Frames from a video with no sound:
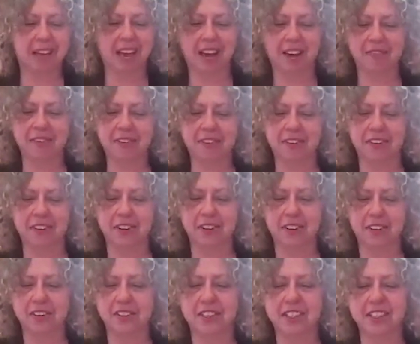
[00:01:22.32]
after
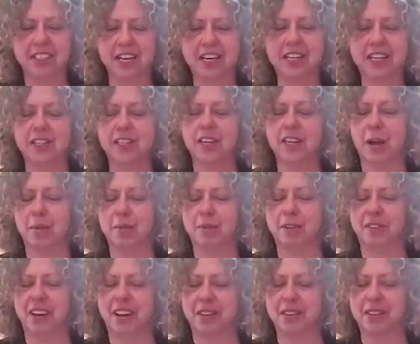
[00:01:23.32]
her second
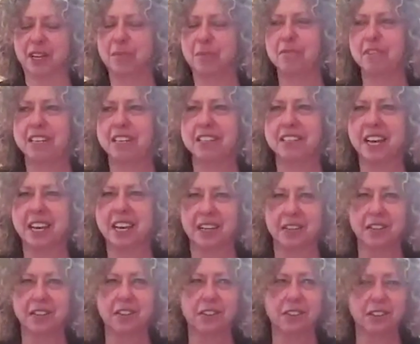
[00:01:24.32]
time around on breast
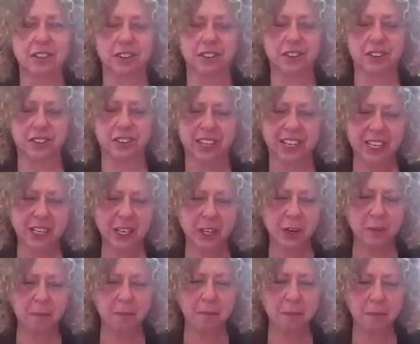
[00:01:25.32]
cancer surgery.
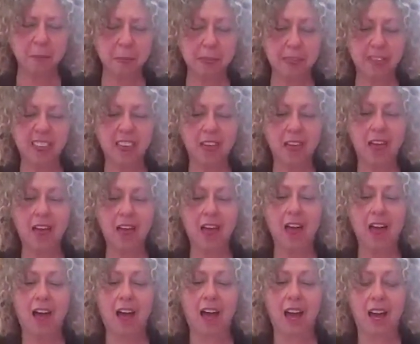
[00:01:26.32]

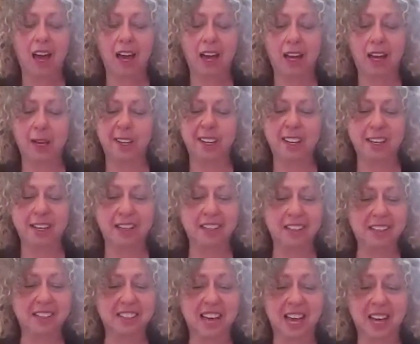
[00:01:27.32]
I
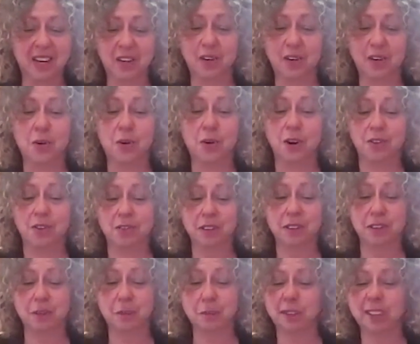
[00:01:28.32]
sat in a
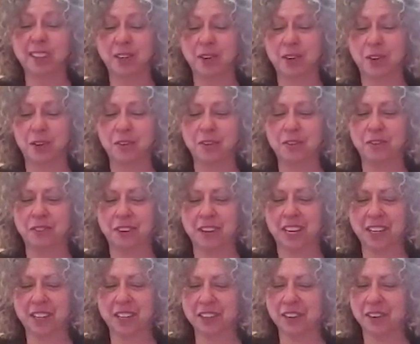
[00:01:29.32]
courtroom with an old
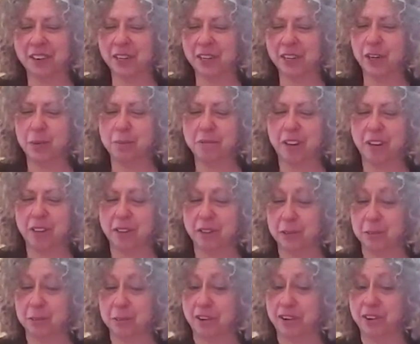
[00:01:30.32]
friend during her
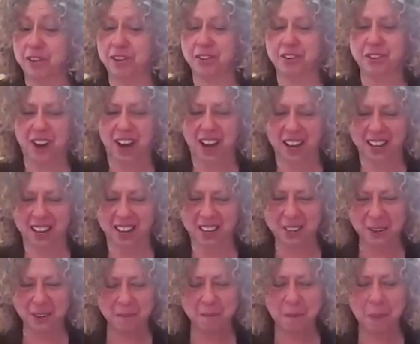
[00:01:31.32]
brother's murder
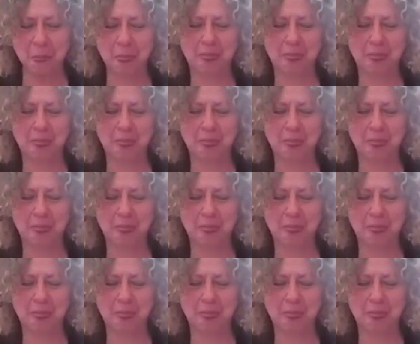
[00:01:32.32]
trial.